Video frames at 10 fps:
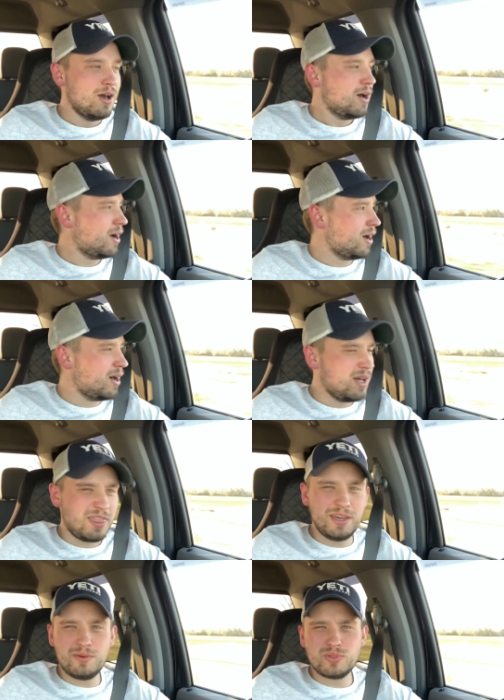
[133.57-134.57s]
uh, I
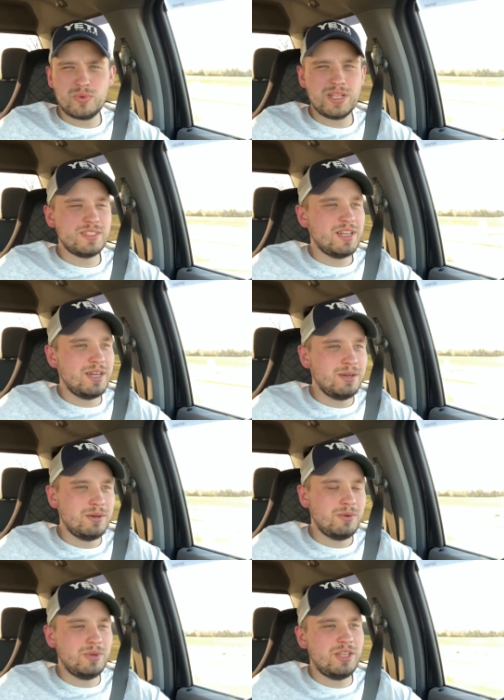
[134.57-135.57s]
think it was Wednesday.
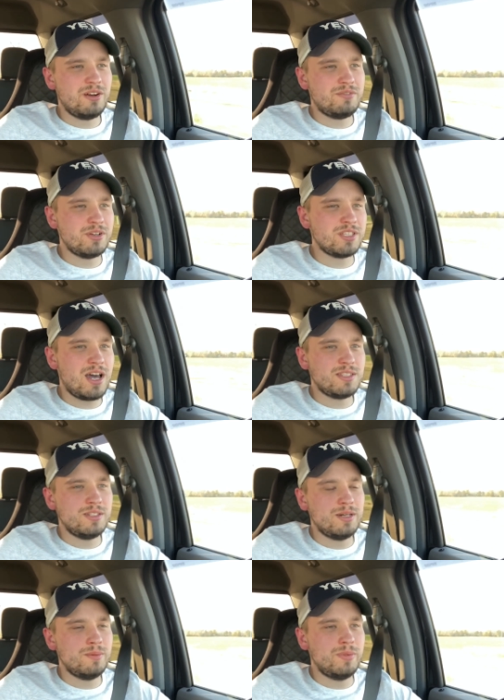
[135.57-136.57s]
We did our first hot
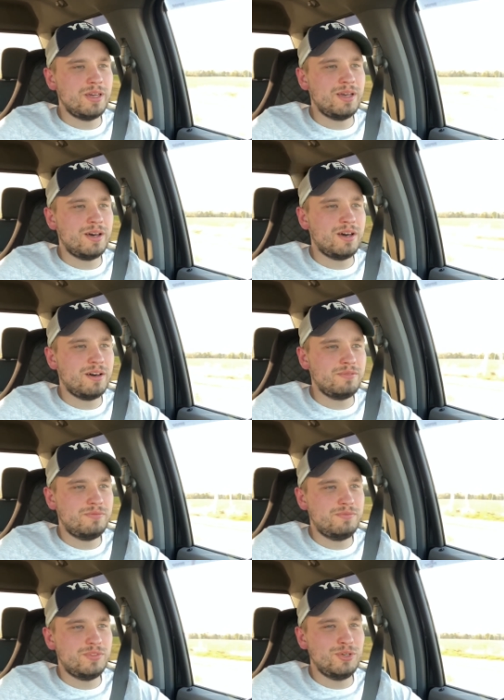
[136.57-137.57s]
tub. Uh,
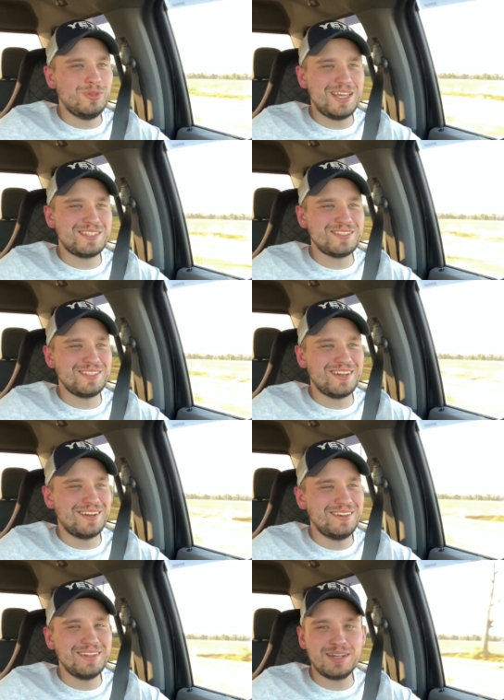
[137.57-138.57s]
two lessons
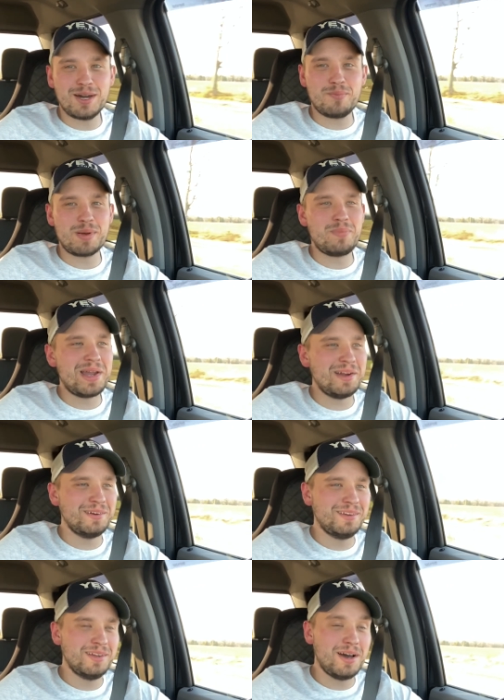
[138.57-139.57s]
learned, come prepared,
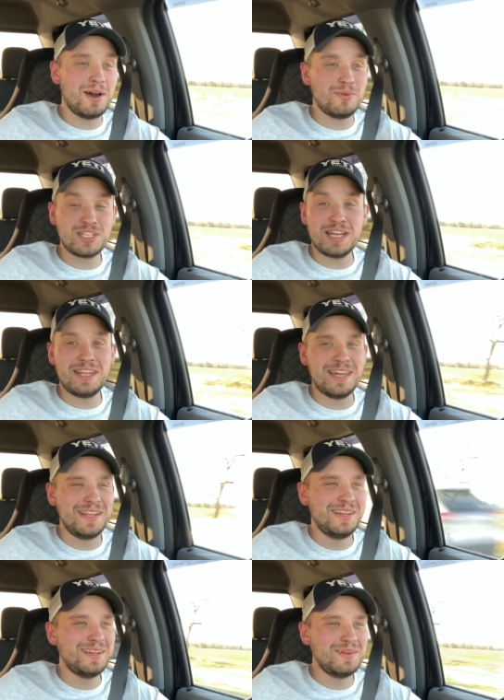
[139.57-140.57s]
uh, which I did,
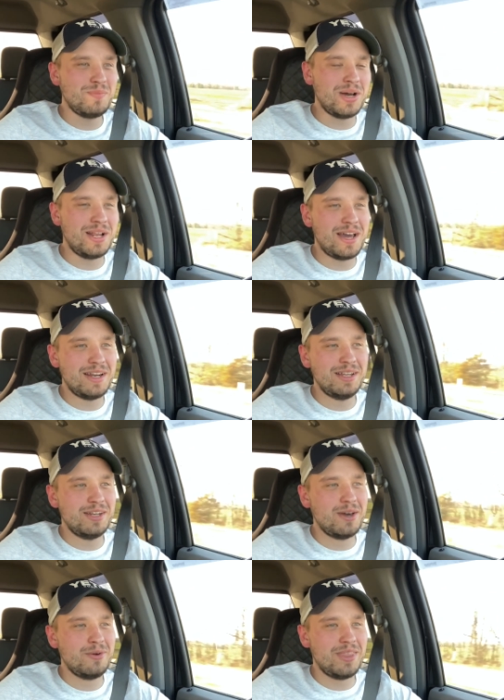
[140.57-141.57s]
but I didn't
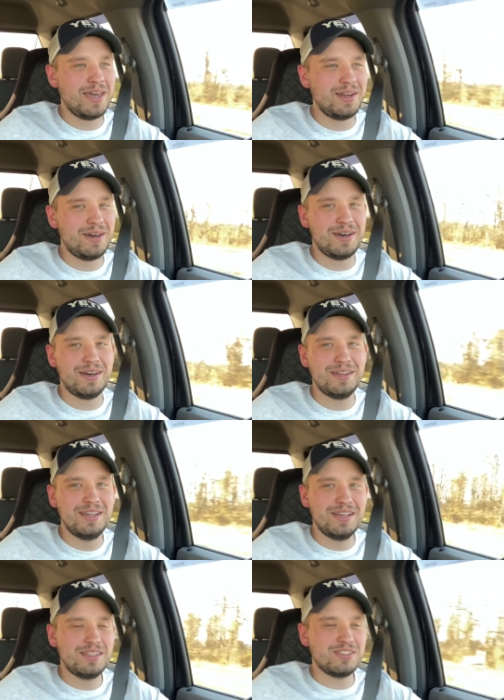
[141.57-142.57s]
know that uh,
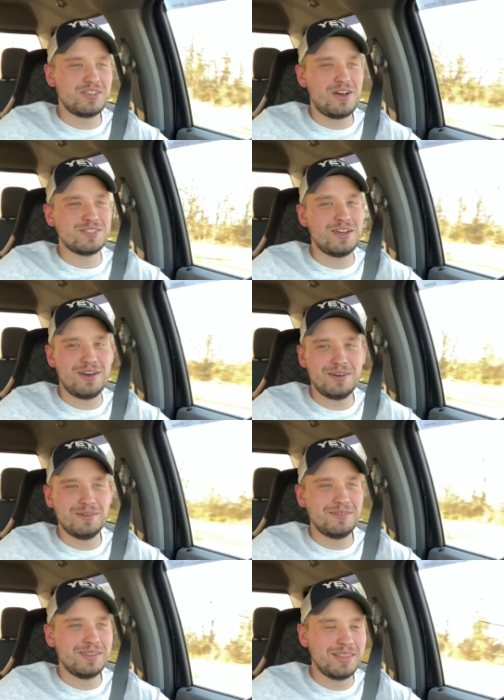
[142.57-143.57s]
the
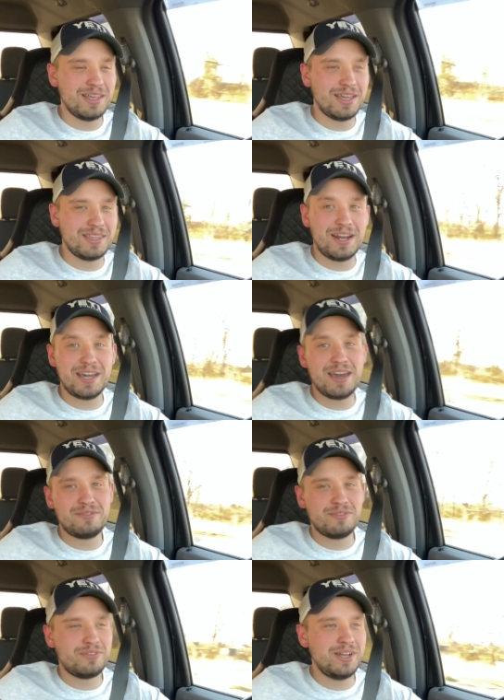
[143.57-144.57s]
Sawzall, like that I got
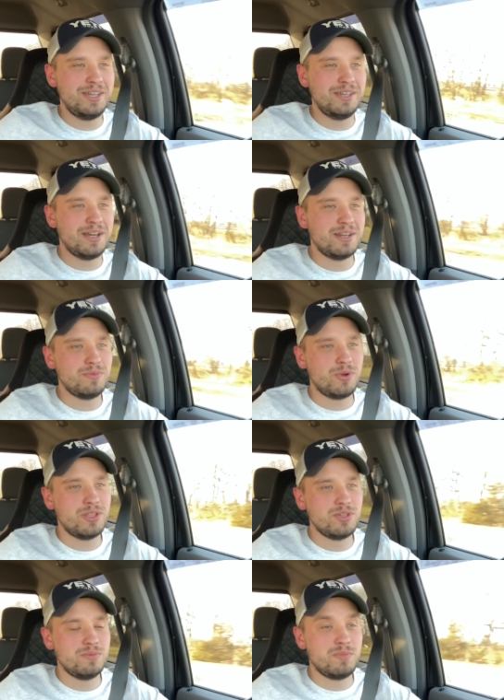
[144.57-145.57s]
for free at a, one of
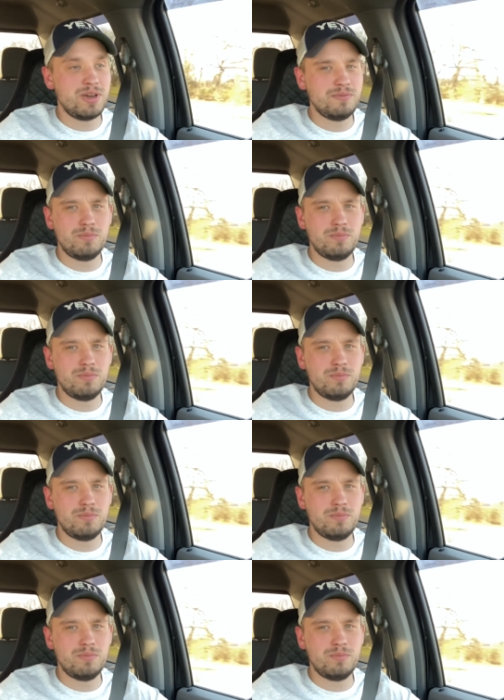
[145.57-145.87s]
the, my